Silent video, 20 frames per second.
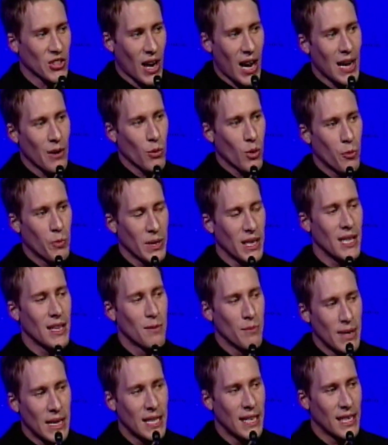I will be
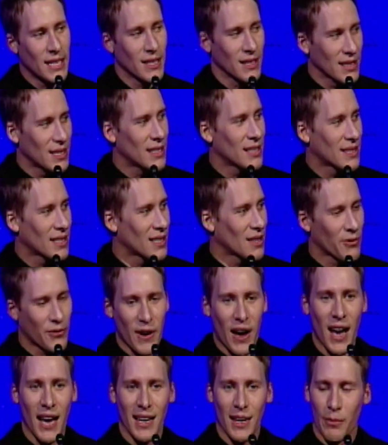immediately
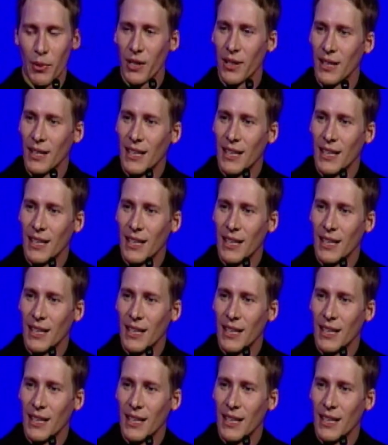identifiable.